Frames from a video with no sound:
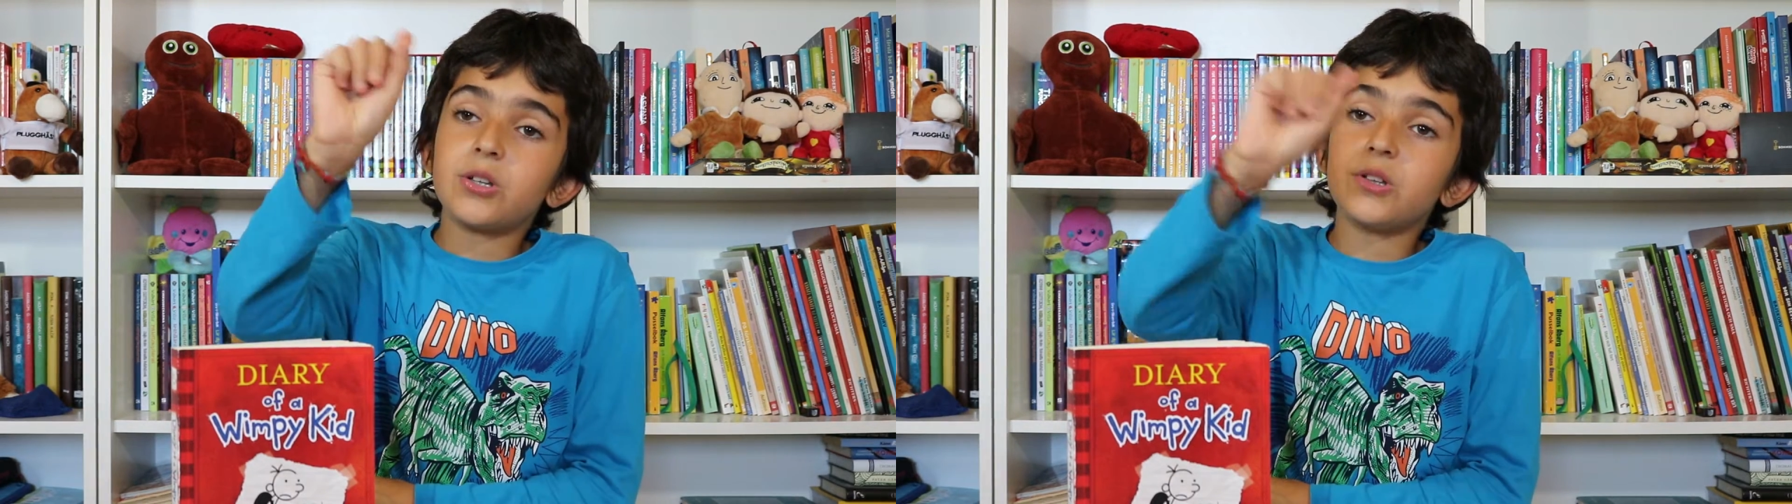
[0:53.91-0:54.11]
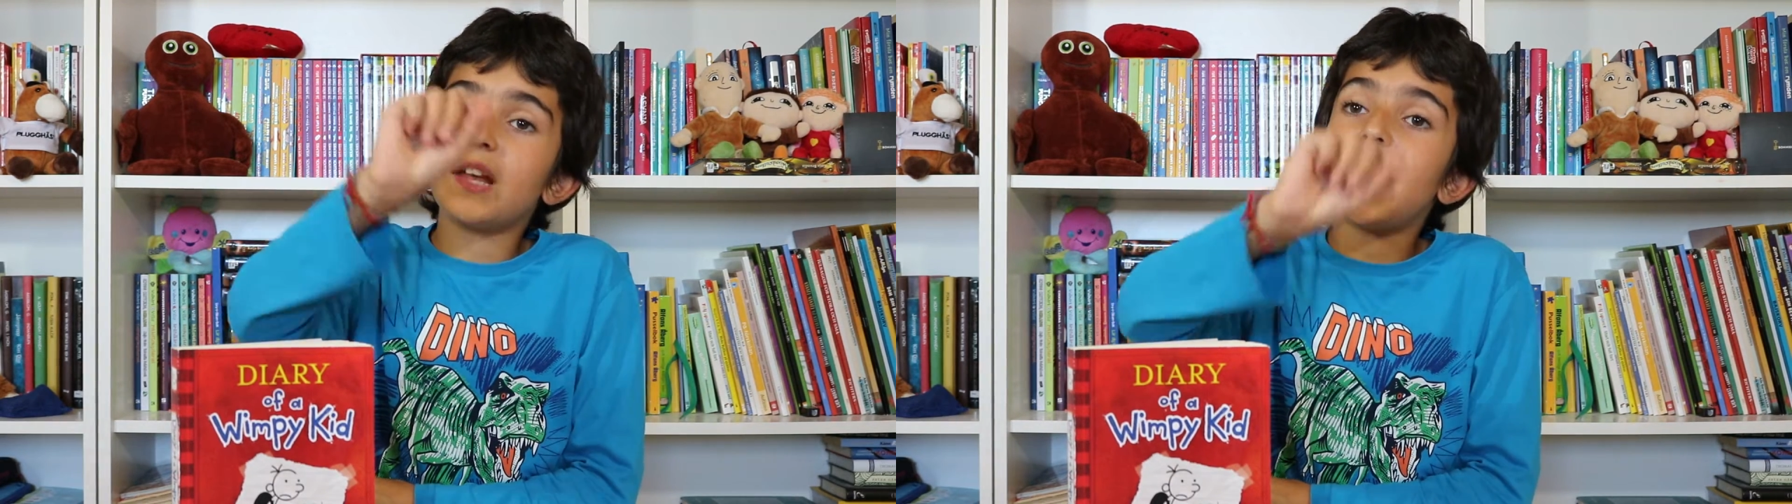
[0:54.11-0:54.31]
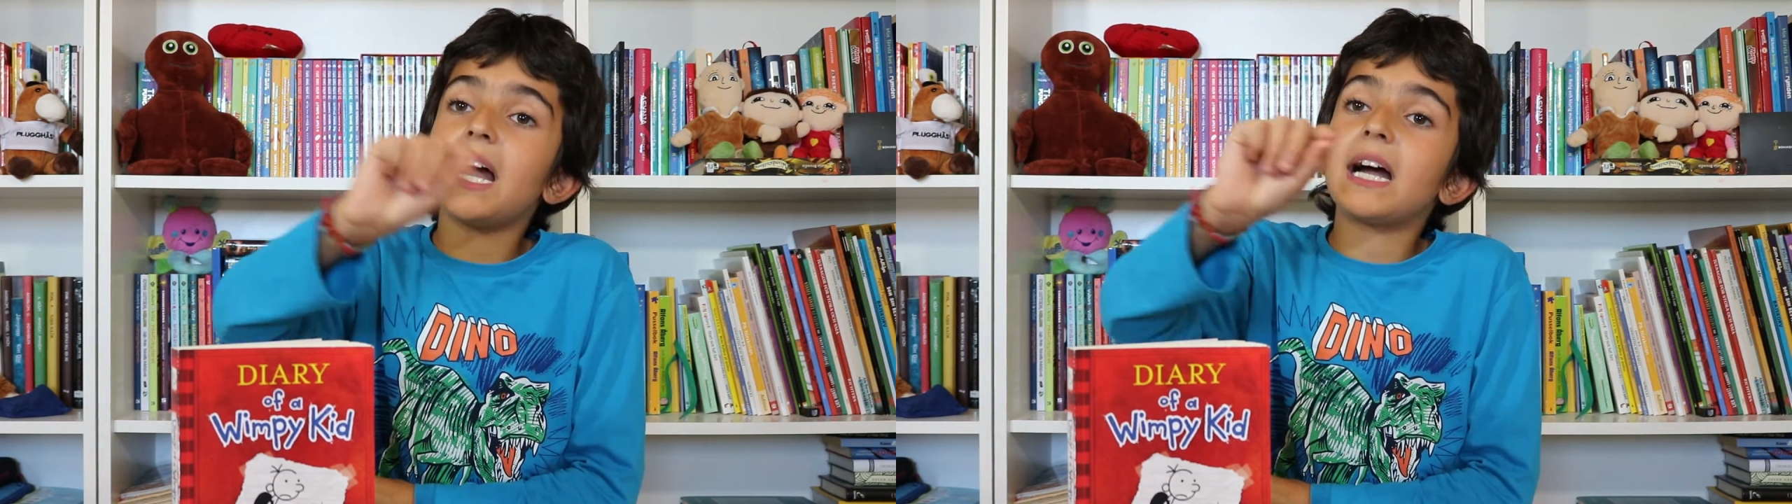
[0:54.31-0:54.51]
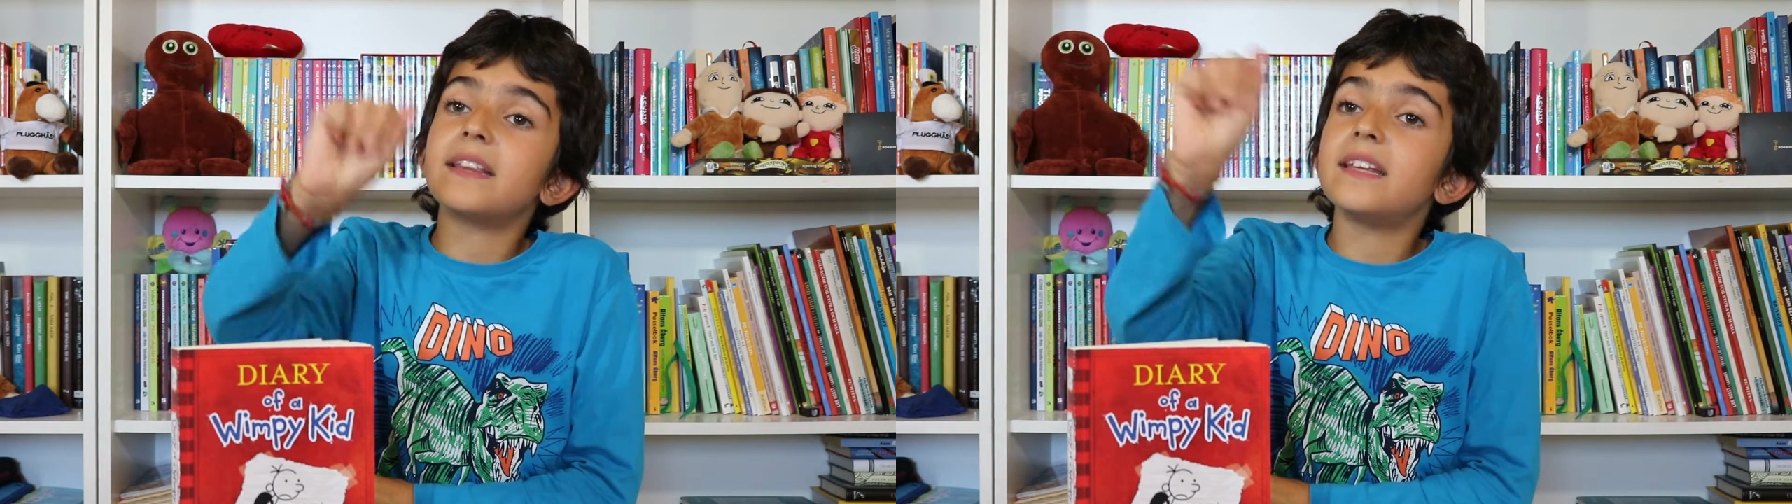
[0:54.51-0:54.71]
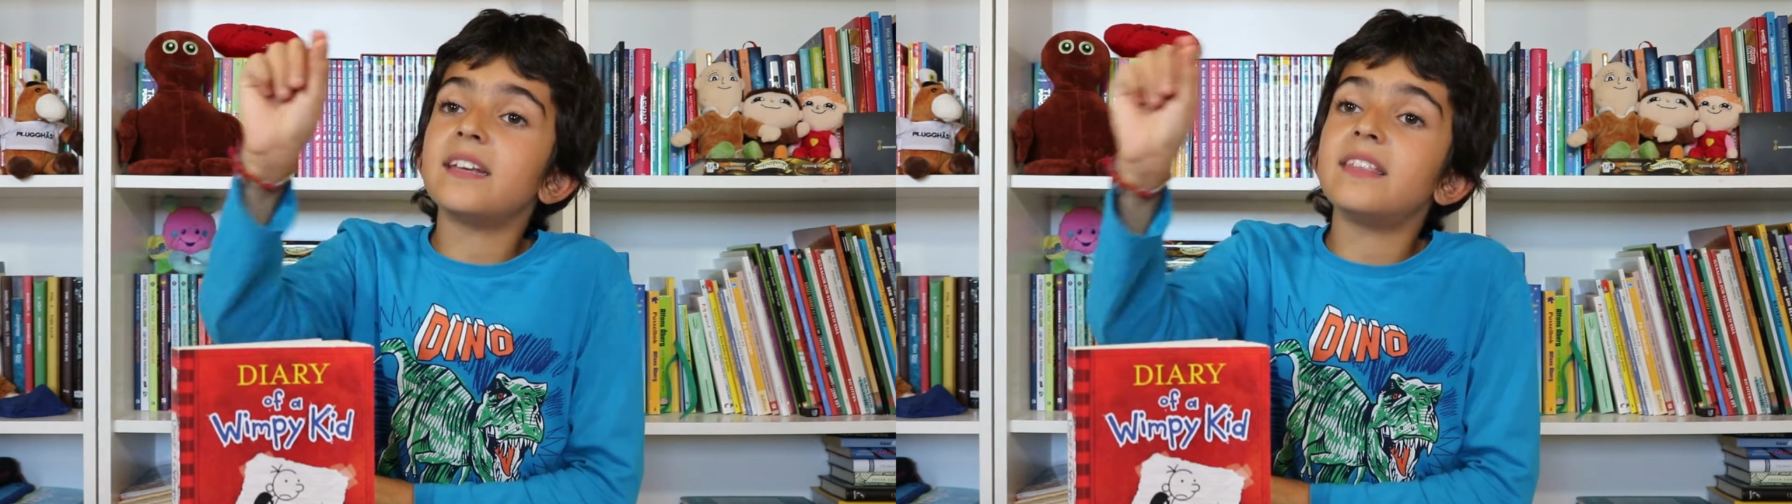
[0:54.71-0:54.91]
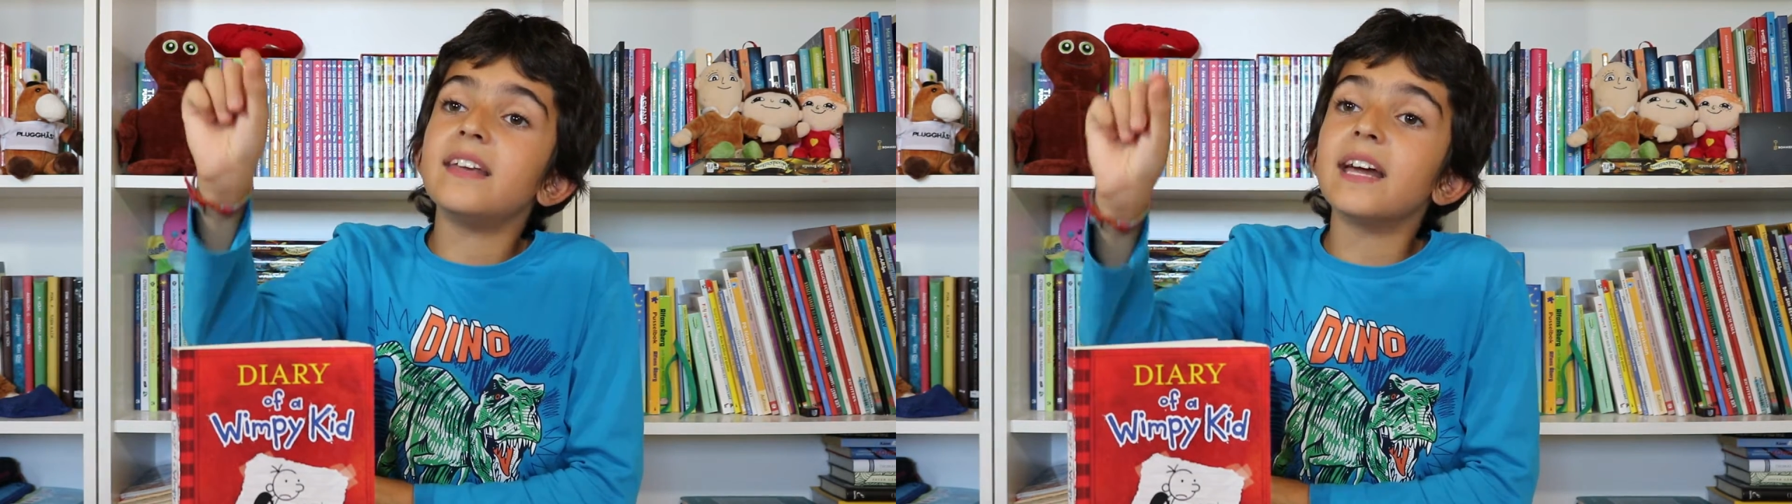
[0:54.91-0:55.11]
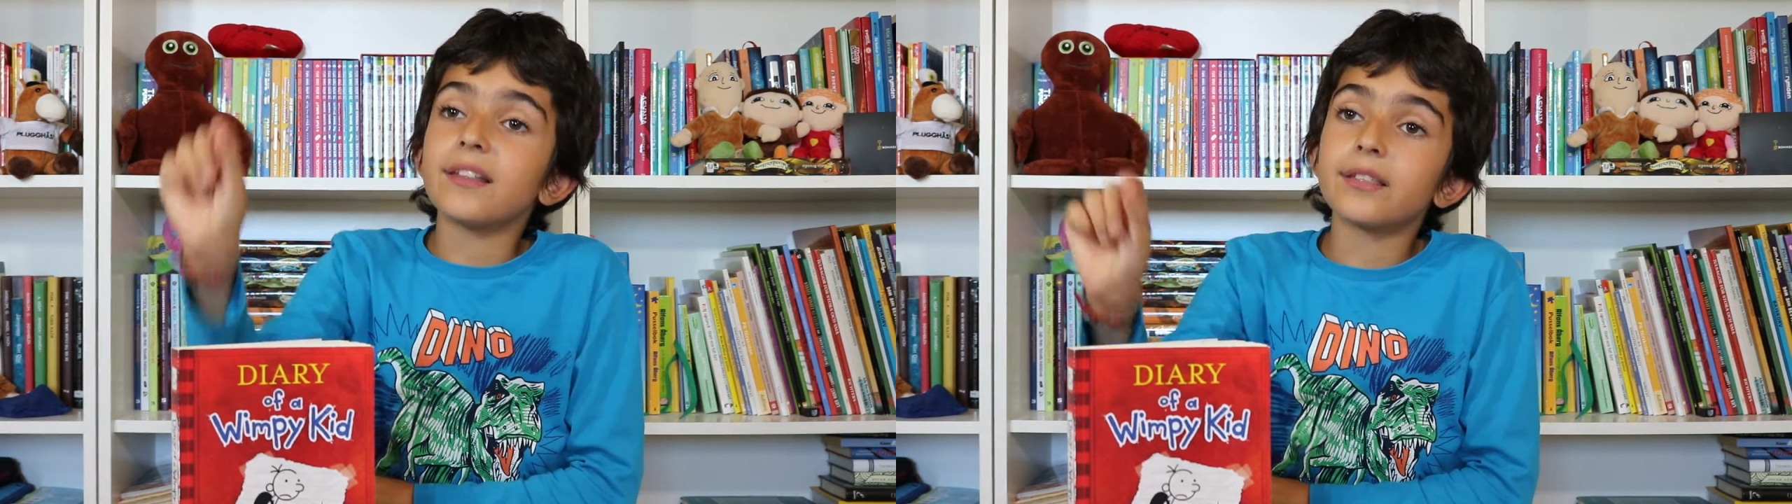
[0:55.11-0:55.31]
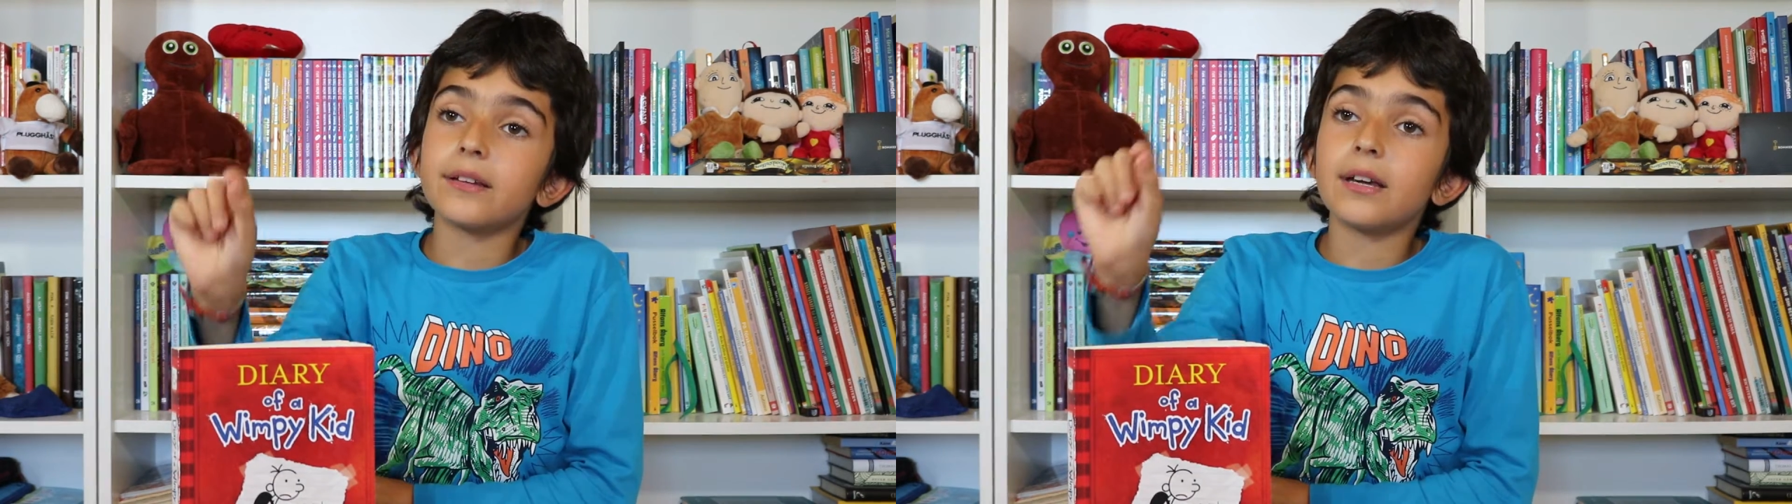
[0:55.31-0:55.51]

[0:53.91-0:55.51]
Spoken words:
today I did this,